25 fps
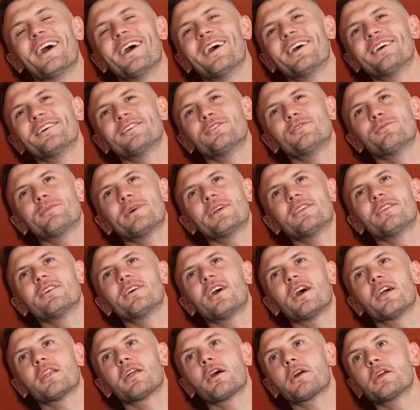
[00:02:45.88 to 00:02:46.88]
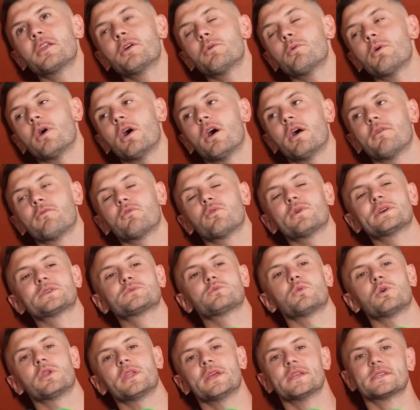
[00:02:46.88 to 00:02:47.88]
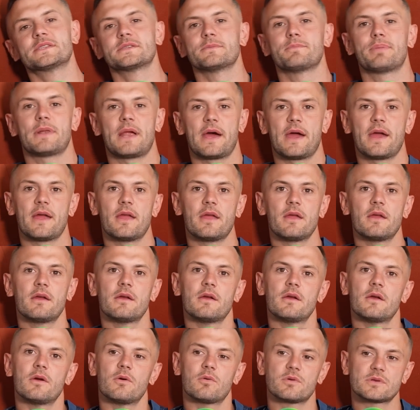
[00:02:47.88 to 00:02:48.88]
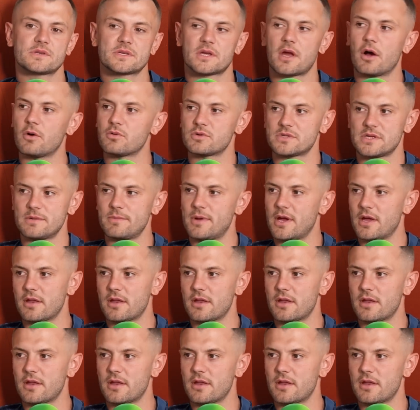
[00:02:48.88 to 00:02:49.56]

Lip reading: am I? You know what? I've always wanted to play with Scholes,